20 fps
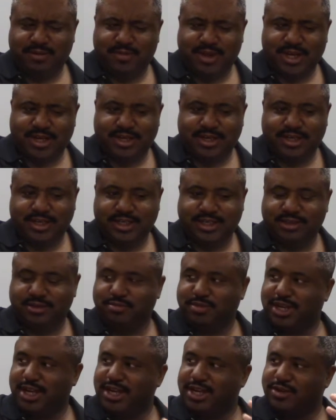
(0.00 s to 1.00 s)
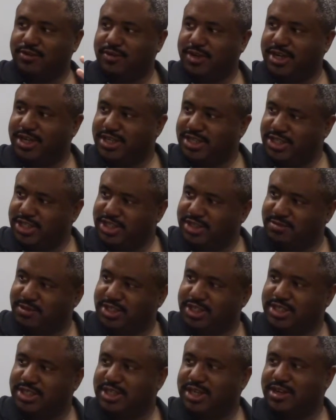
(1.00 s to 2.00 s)
getting back to the Egyptians, but like where did the
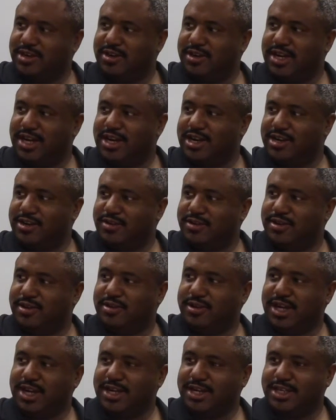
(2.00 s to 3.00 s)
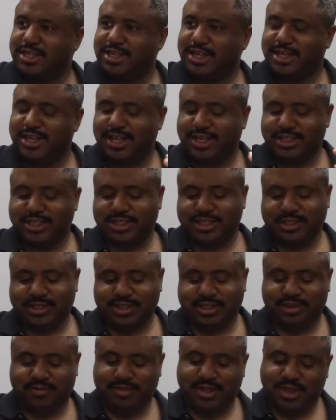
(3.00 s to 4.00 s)
Egyptians learn how to do it, or like the technology? So
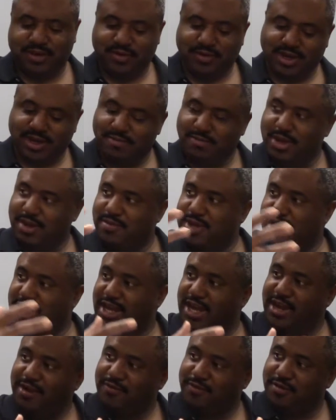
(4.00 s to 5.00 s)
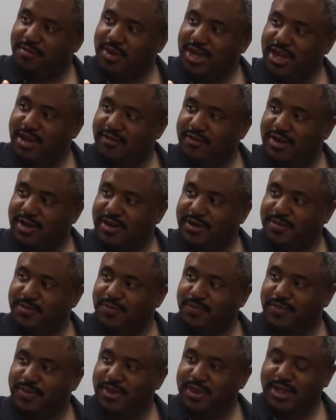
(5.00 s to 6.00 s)
some think, okay, maybe it came from heaven.
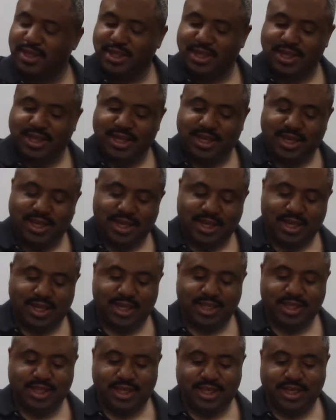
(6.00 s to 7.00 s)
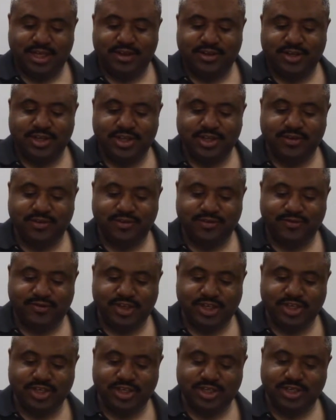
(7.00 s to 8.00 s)
And then Ezekiel's
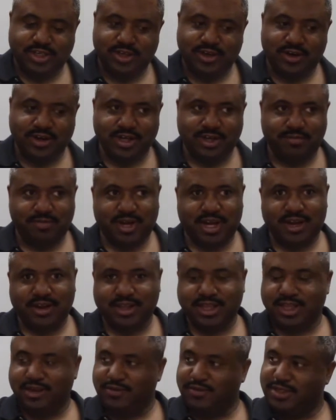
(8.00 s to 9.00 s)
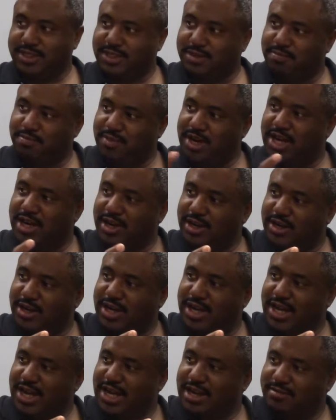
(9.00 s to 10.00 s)
vision, it talked about there was a
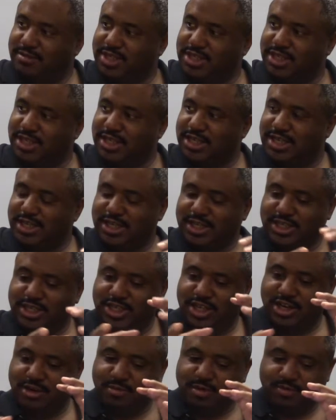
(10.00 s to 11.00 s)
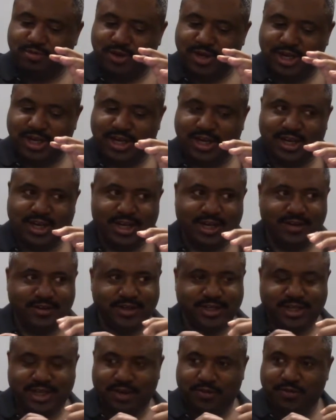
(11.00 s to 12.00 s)
metal object and the cherubim were in it, and they're
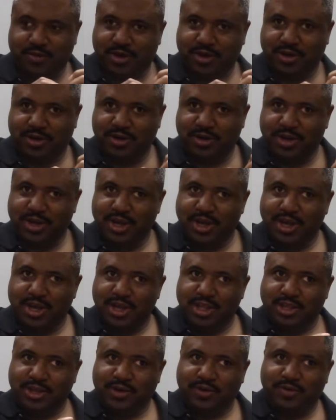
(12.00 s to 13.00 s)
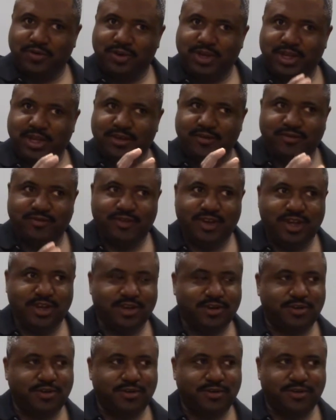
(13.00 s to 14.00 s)
saying, well, the only
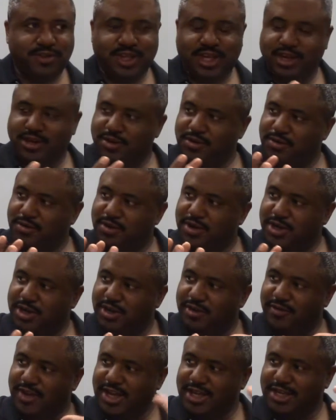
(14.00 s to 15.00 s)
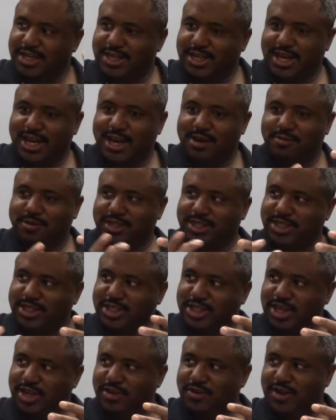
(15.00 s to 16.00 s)
vehicle they knew of at the time was a
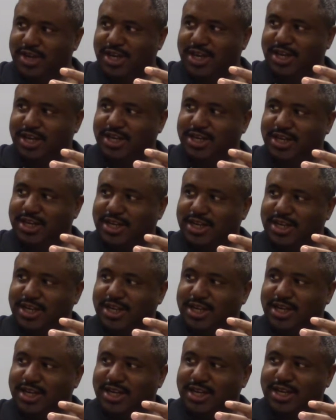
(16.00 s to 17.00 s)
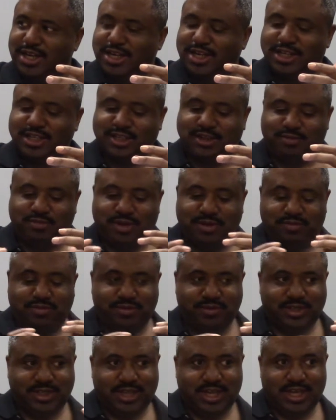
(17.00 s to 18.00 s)
chariot. So
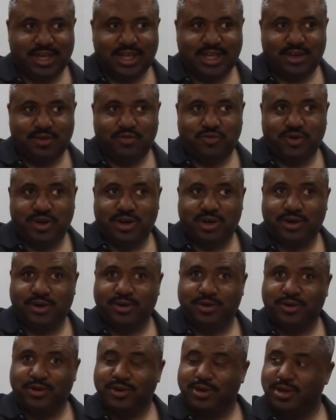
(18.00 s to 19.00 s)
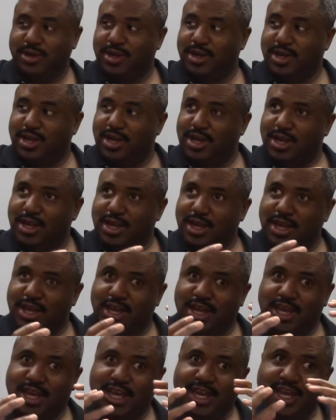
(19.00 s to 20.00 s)
people say that, well,
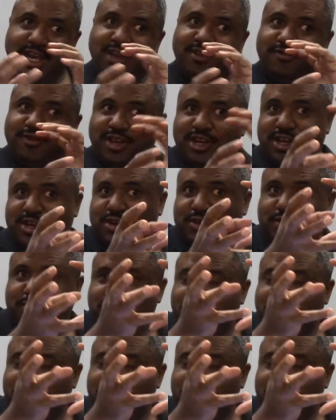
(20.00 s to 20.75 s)
any vehicle